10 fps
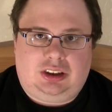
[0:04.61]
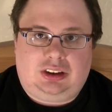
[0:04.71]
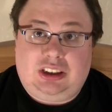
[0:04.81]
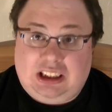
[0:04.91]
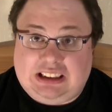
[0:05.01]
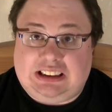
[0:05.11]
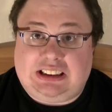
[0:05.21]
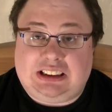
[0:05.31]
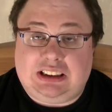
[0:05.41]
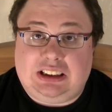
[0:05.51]

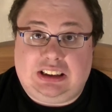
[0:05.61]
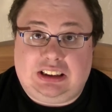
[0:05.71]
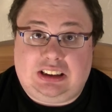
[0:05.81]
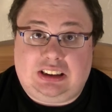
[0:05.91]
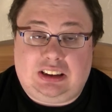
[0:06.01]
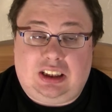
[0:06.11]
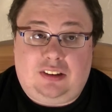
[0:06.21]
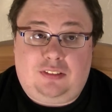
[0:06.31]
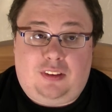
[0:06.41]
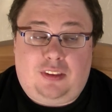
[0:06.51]
Yes,
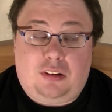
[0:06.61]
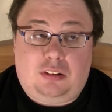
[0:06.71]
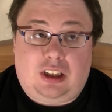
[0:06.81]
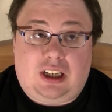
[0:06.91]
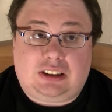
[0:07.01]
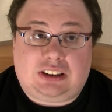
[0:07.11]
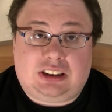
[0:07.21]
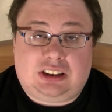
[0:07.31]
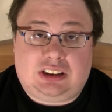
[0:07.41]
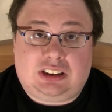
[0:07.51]
even though
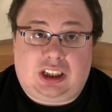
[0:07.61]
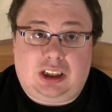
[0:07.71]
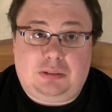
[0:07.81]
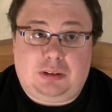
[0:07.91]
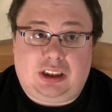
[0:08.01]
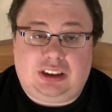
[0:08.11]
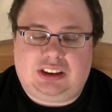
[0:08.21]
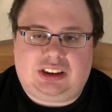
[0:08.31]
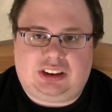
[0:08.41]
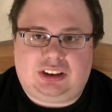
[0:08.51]
last time I
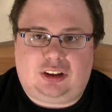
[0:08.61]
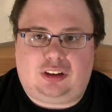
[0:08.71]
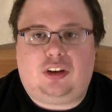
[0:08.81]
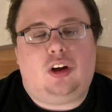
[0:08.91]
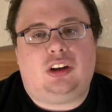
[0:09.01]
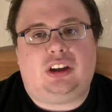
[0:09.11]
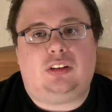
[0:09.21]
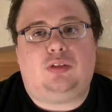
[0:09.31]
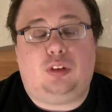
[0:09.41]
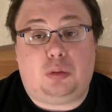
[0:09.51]
insisted on calling it
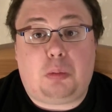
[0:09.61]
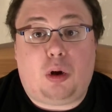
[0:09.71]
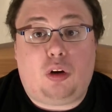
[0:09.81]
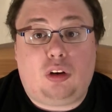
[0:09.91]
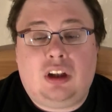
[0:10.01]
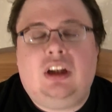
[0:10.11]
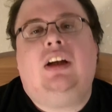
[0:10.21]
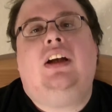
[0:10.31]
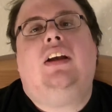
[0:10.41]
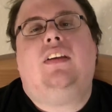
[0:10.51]
football,
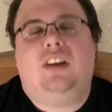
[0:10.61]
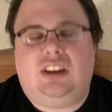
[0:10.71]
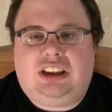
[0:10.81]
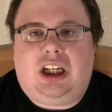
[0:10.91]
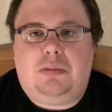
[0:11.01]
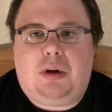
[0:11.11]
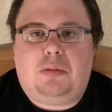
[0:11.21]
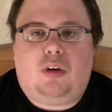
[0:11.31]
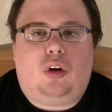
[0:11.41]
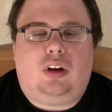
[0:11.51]
this time I'm
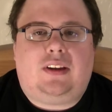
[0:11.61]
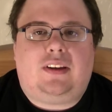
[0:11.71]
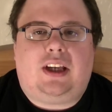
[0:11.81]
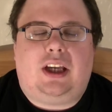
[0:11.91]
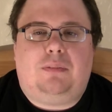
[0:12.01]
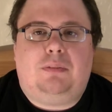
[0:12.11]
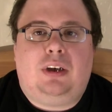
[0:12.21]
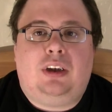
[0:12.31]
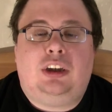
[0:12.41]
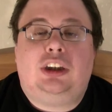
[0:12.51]
calling the game
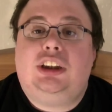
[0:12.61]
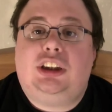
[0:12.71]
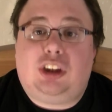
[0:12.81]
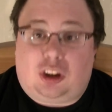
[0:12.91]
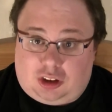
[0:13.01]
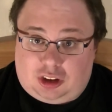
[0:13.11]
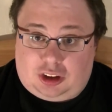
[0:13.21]
soccer.